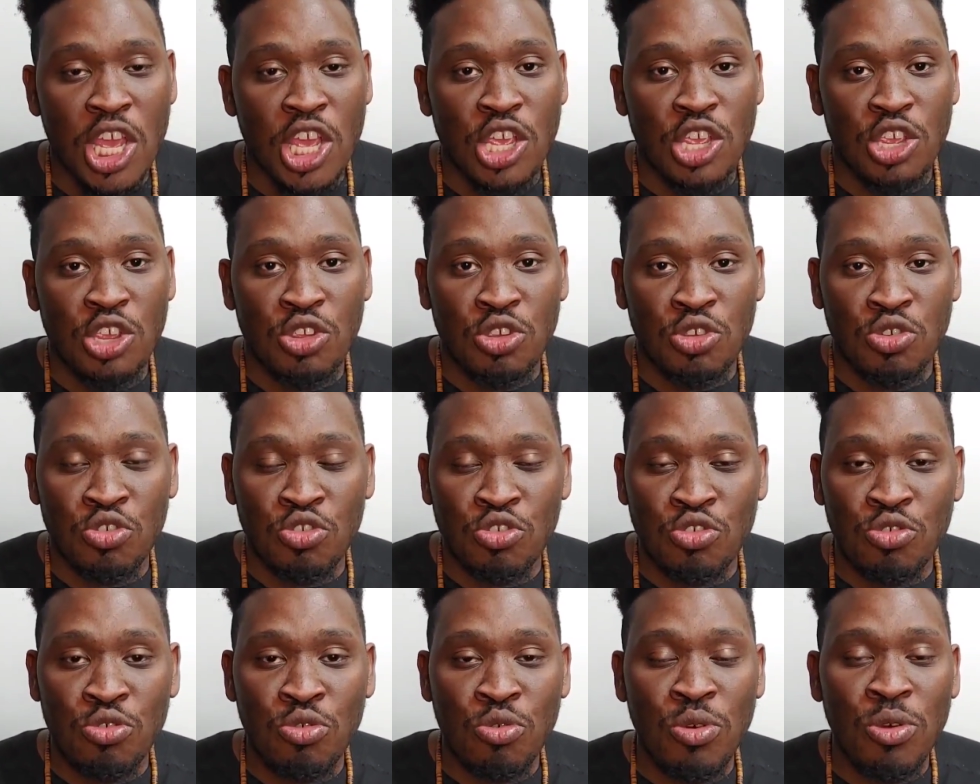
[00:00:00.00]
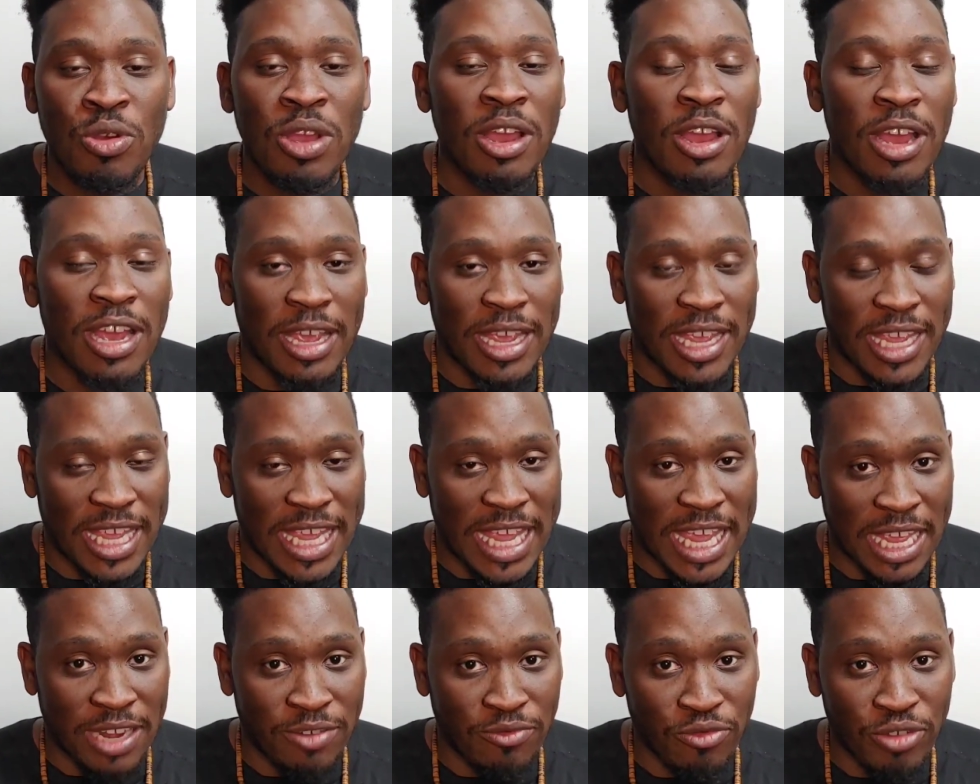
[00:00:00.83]
you
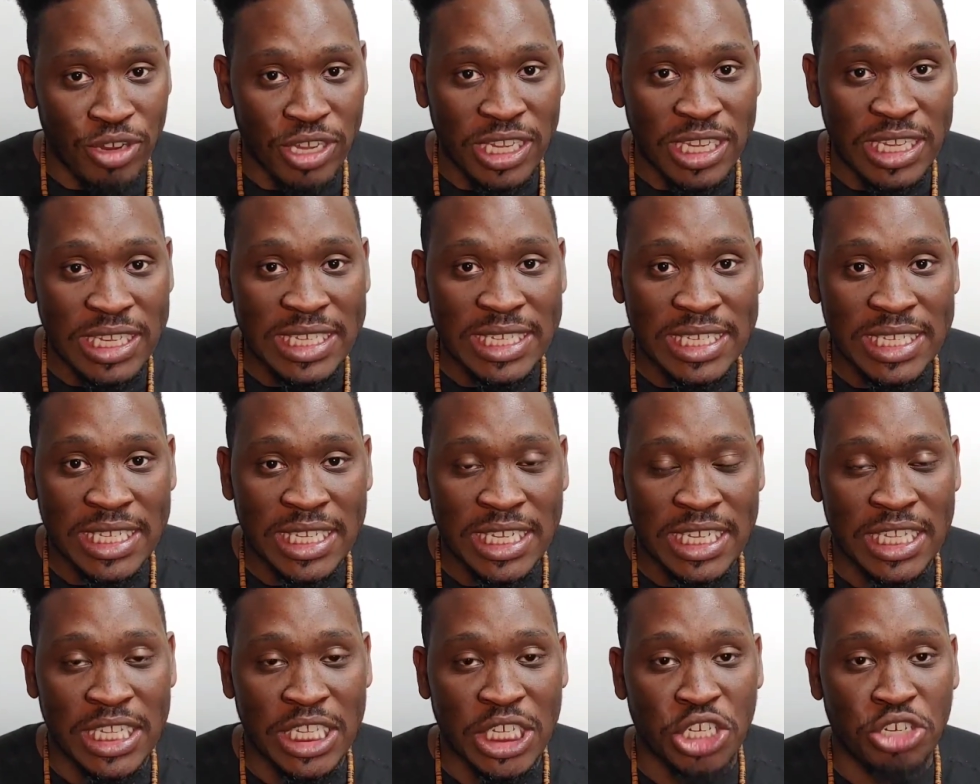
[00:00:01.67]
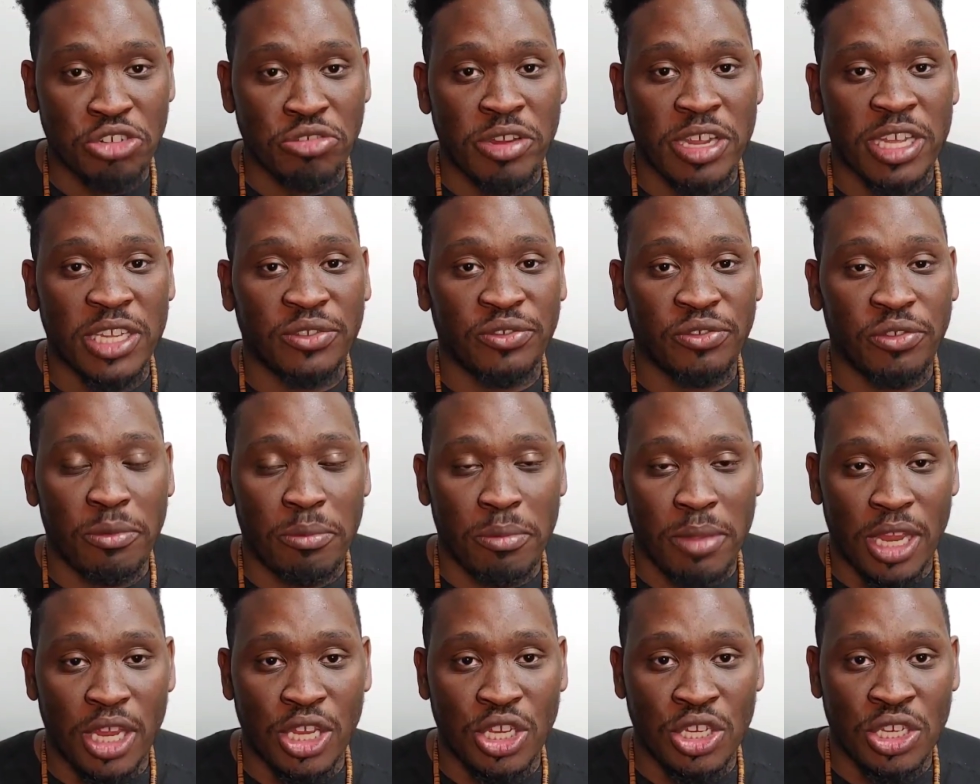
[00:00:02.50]
can really see the
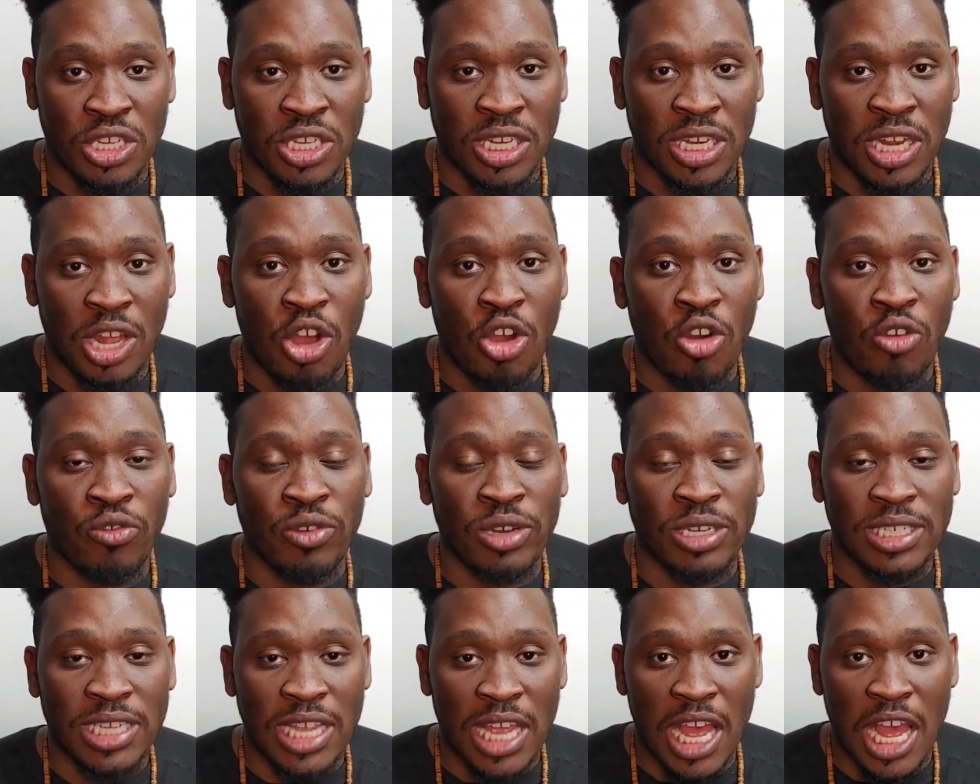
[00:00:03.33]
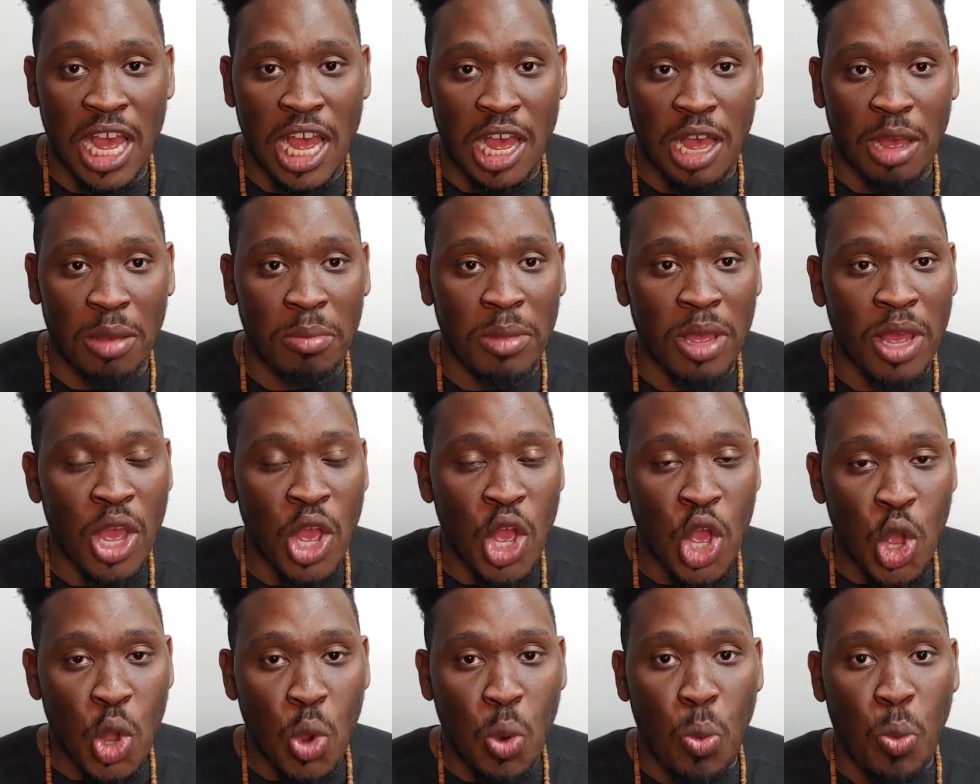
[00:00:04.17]
transformation over time
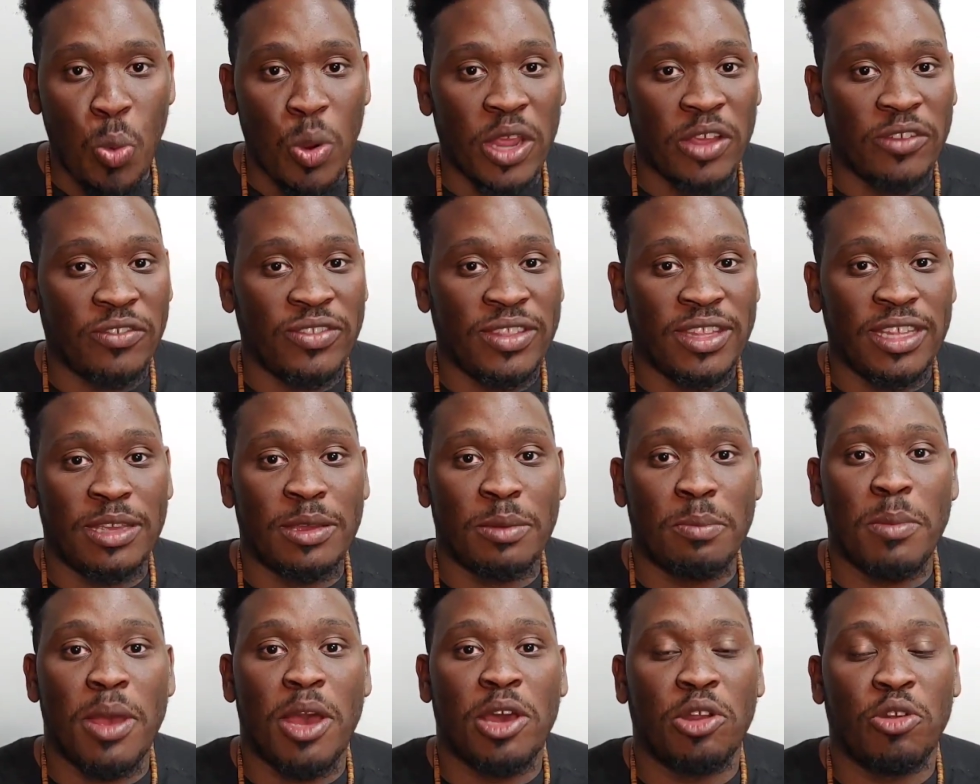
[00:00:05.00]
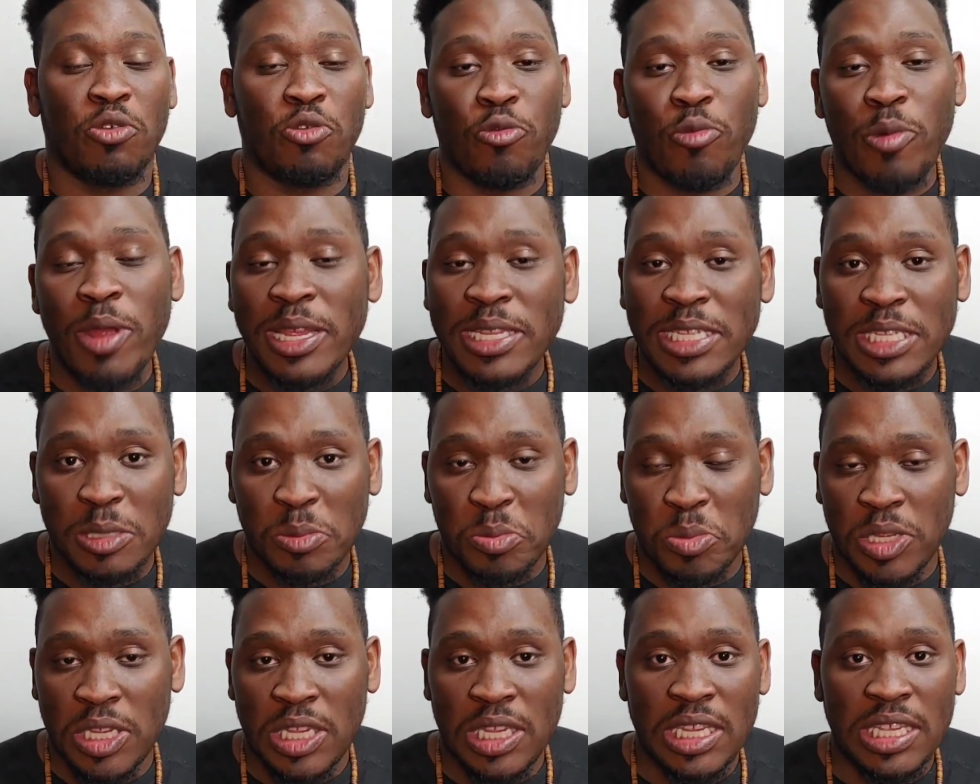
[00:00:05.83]
with the amount of
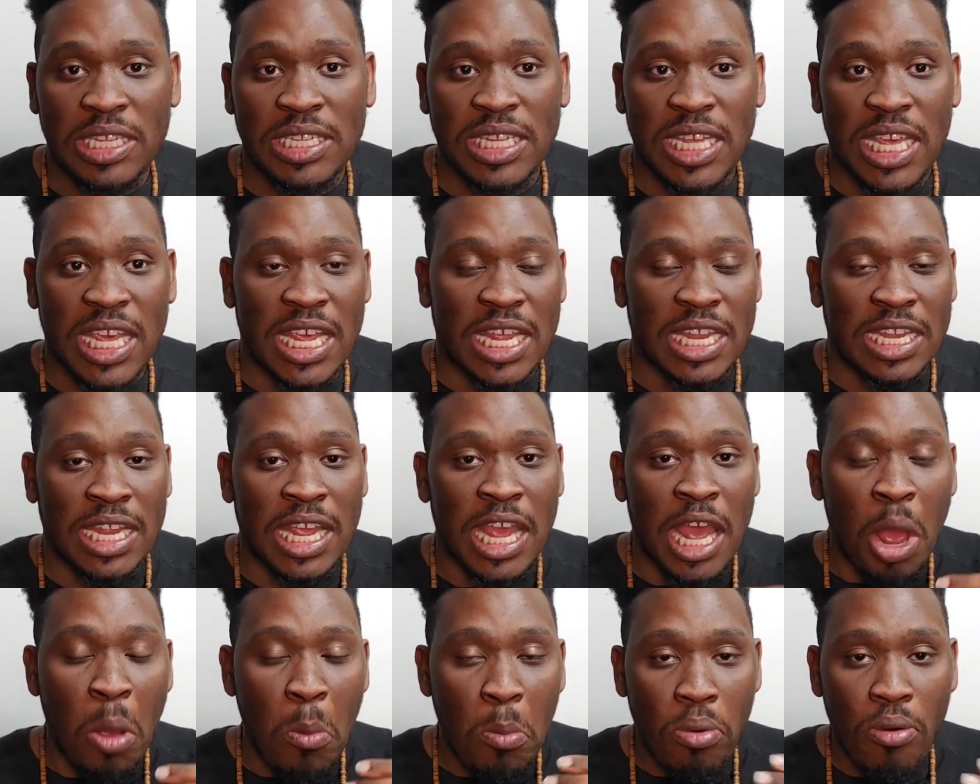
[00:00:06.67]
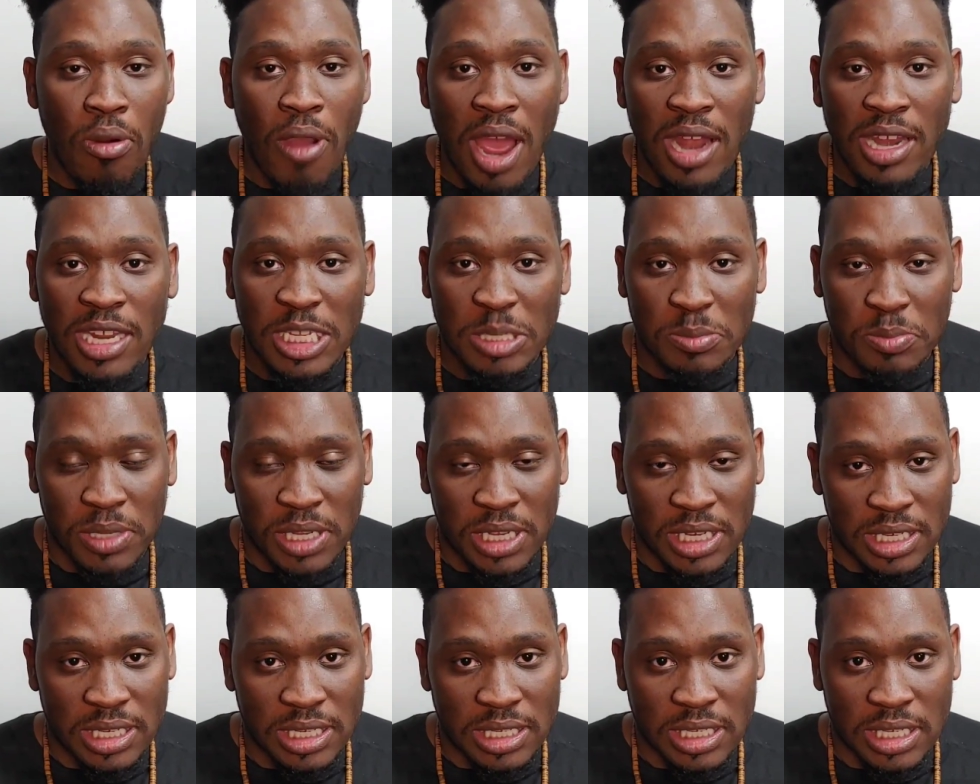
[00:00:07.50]
recipes and products
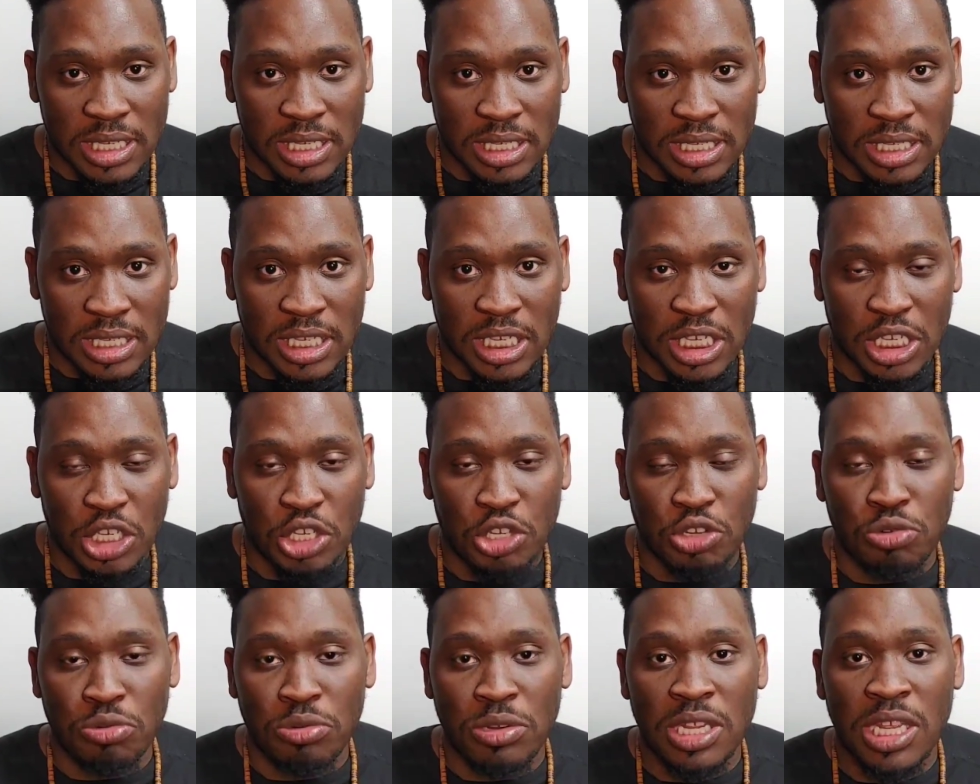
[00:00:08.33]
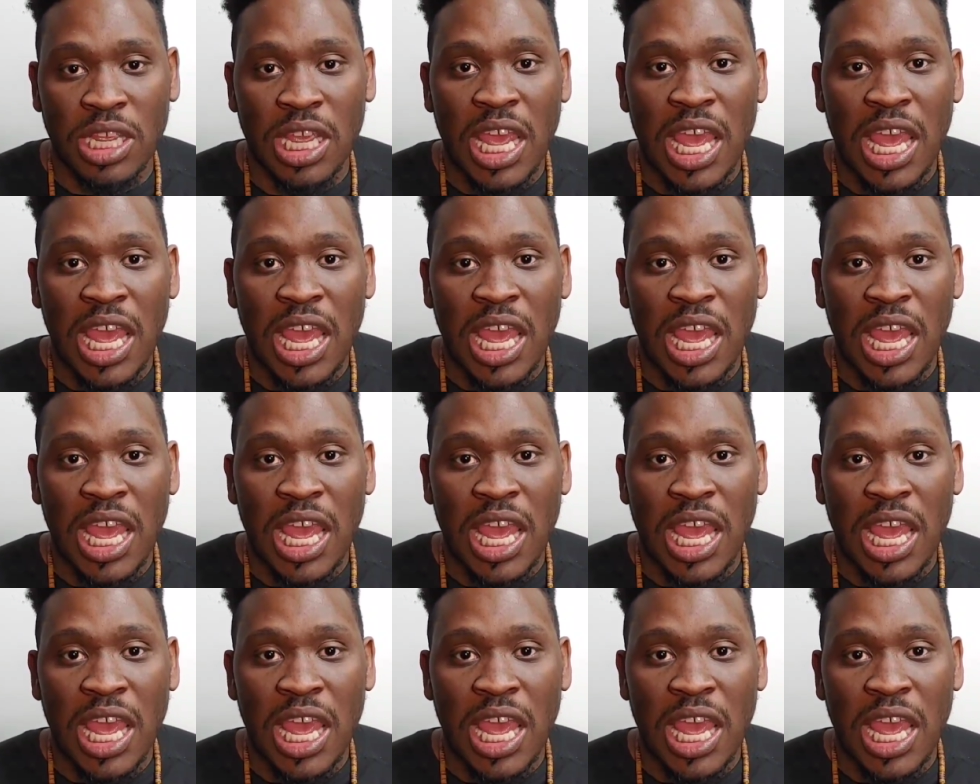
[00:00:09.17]
being discontinued.